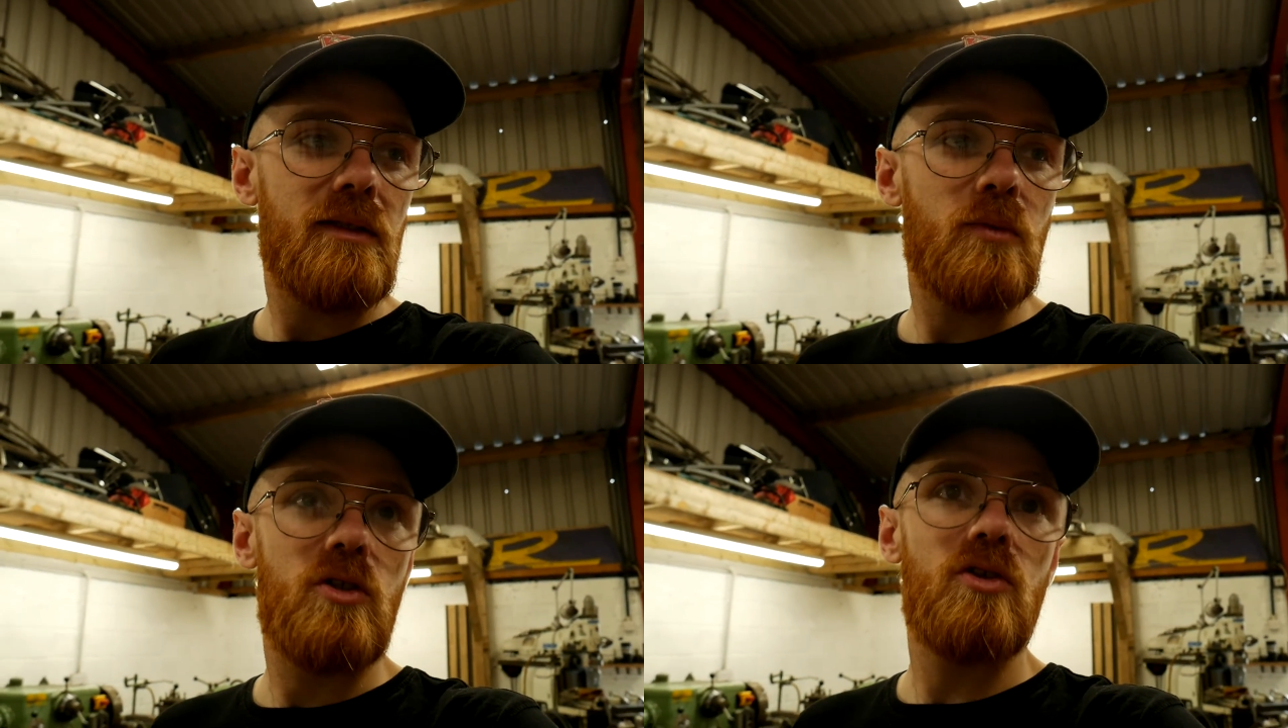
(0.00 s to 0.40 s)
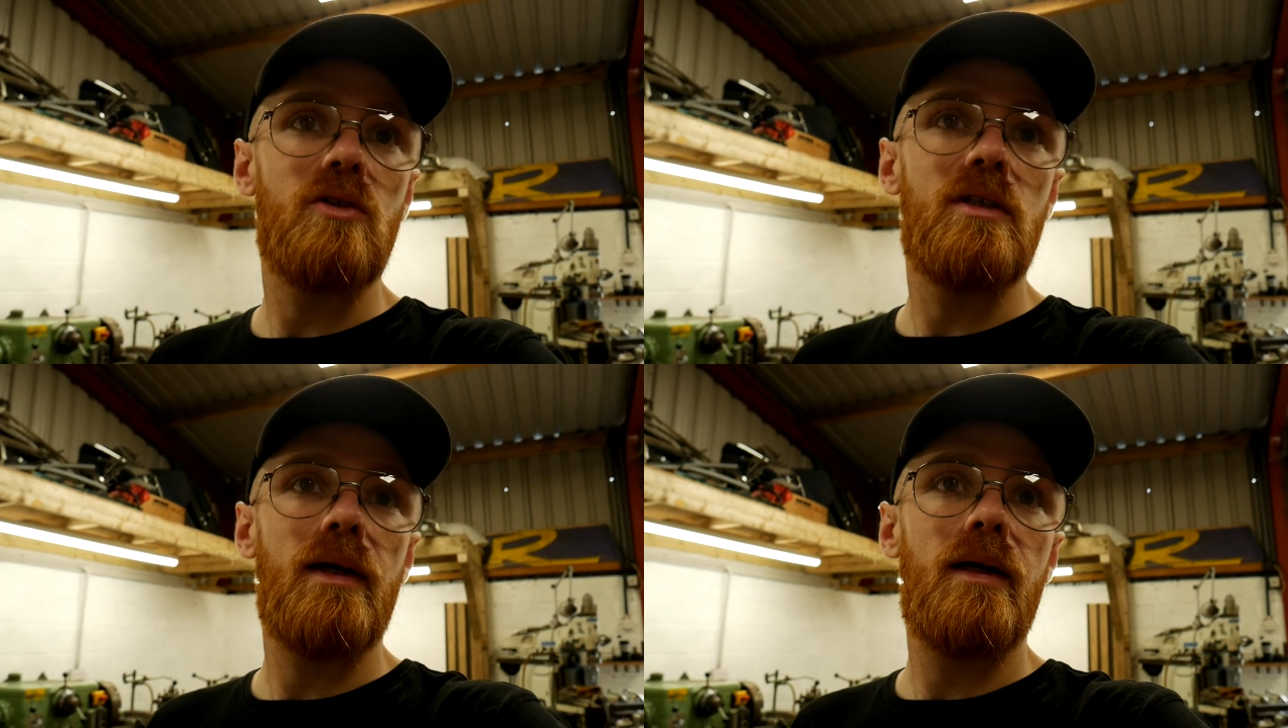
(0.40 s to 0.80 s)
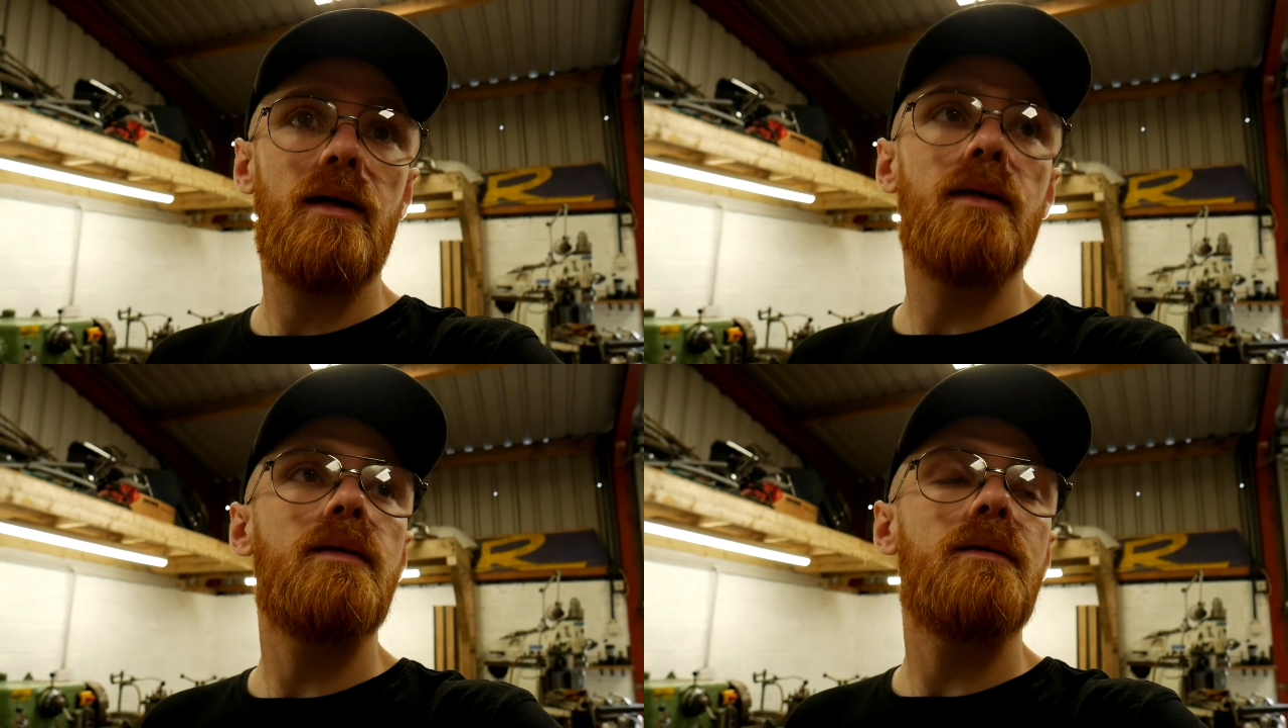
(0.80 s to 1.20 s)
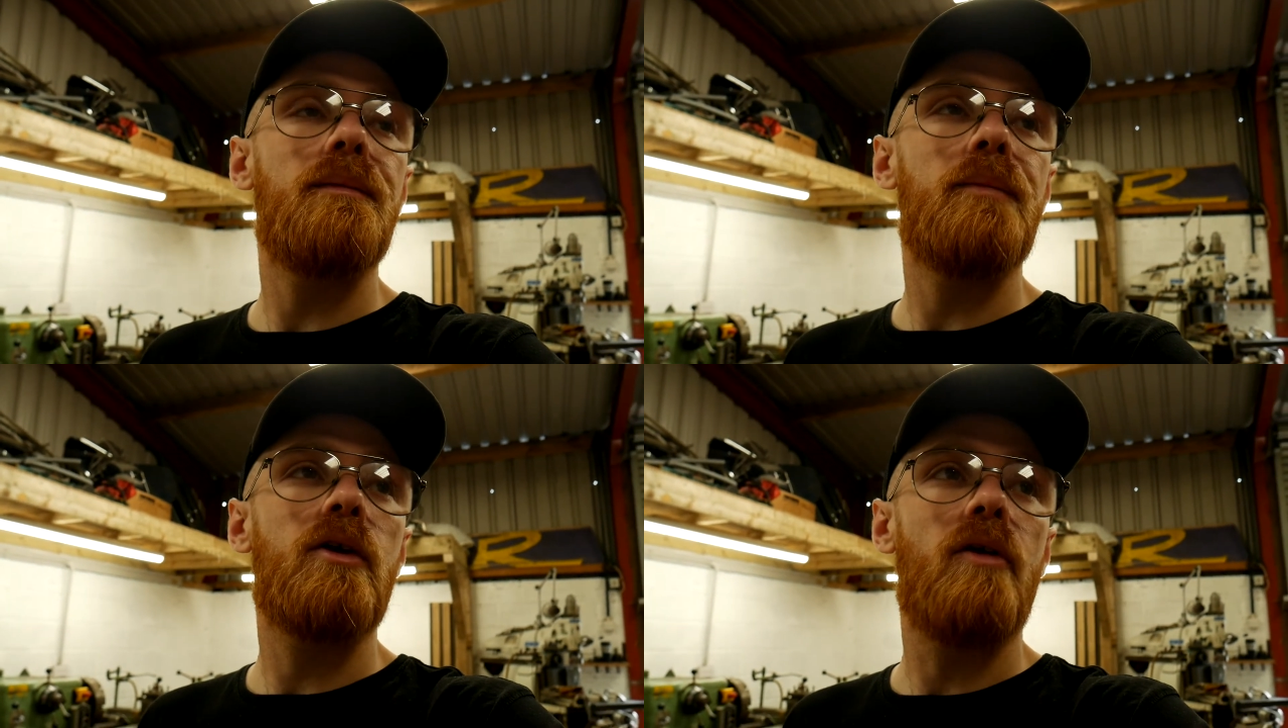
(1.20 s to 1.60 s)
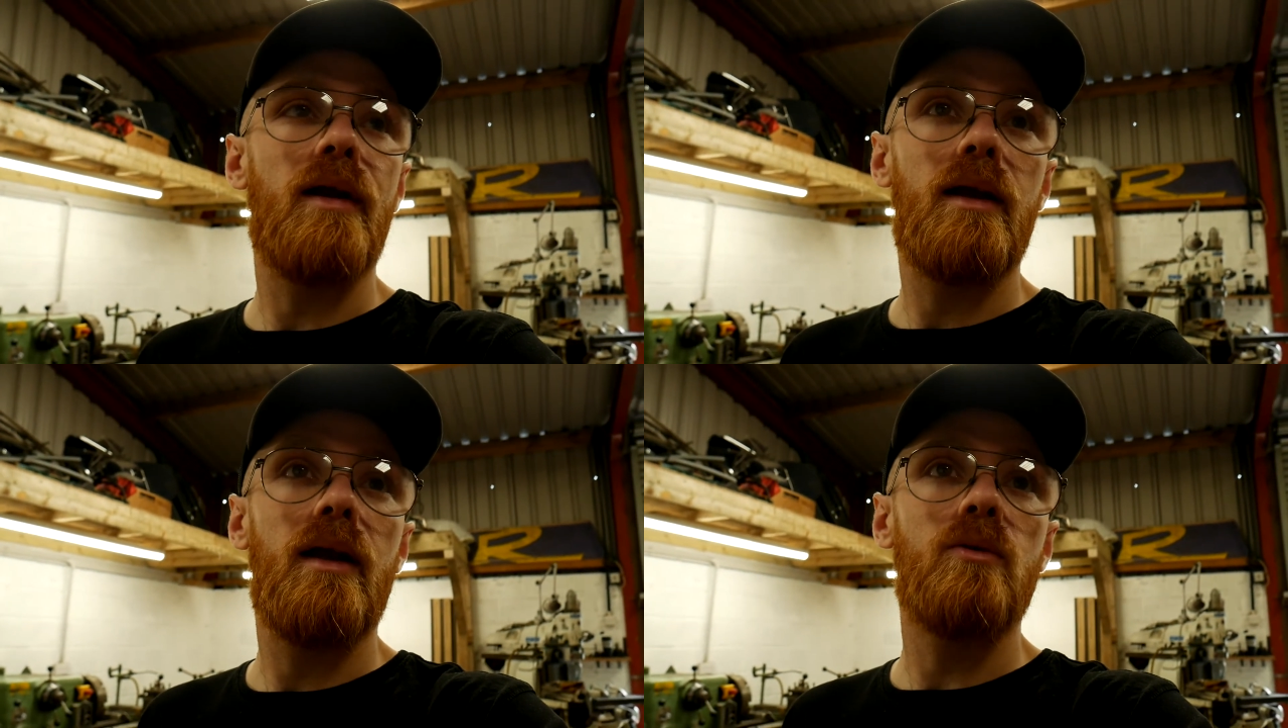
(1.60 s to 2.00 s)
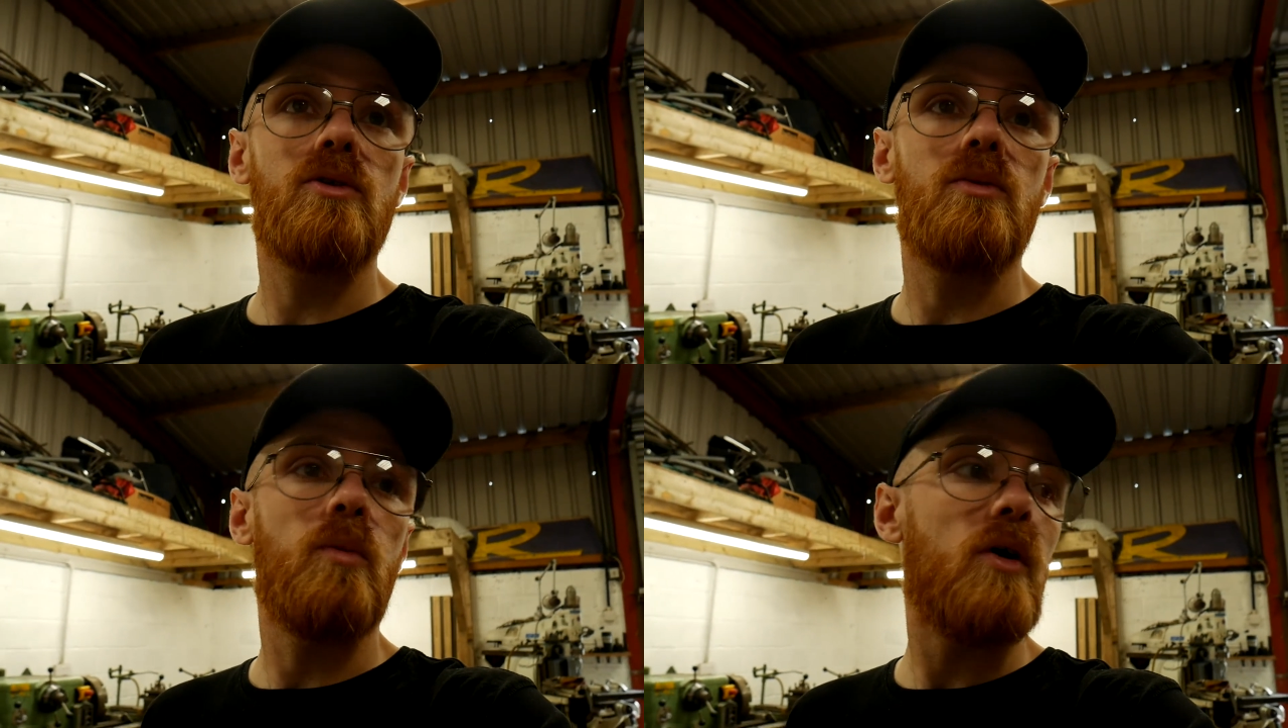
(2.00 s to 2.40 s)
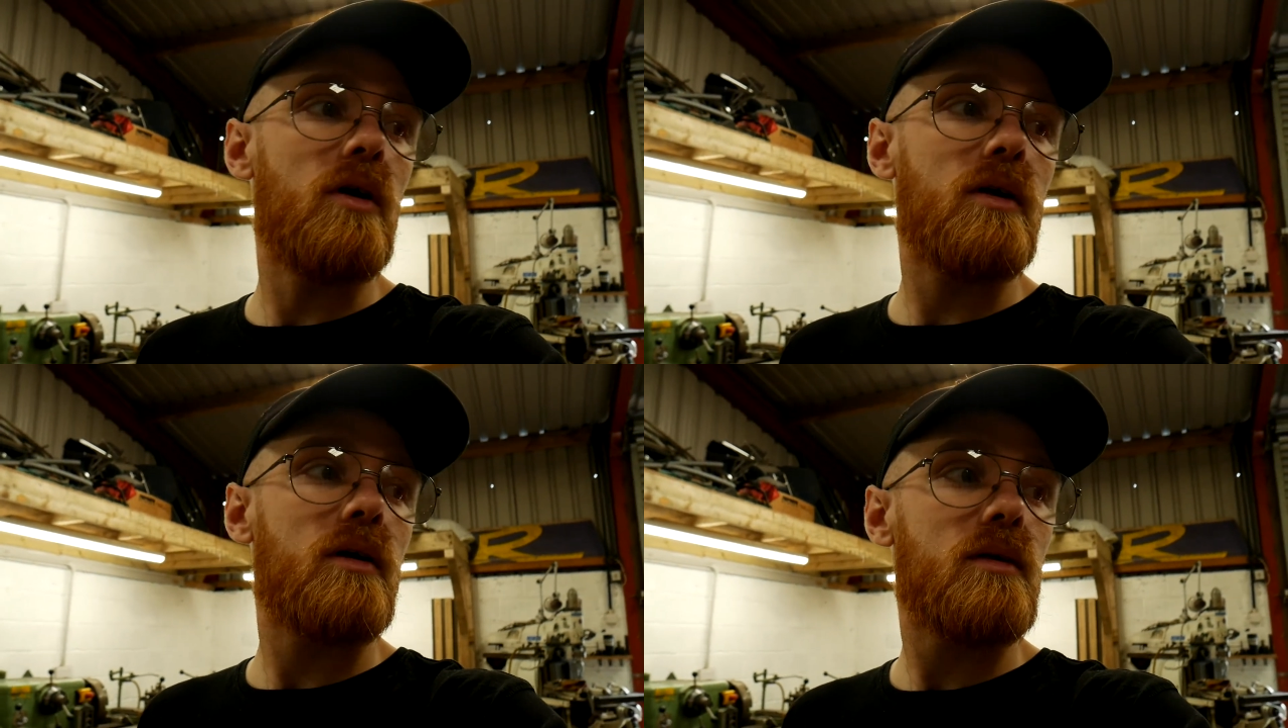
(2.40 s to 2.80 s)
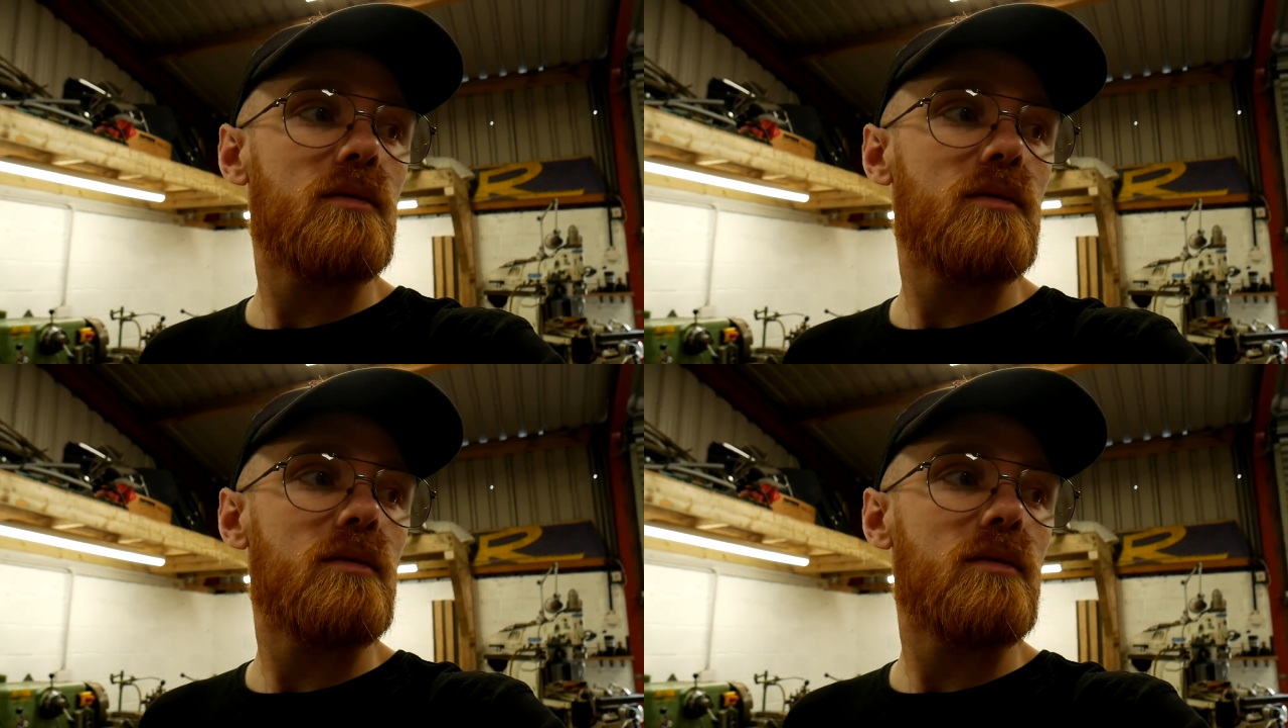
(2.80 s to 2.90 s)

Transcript: we should be cranking out some work,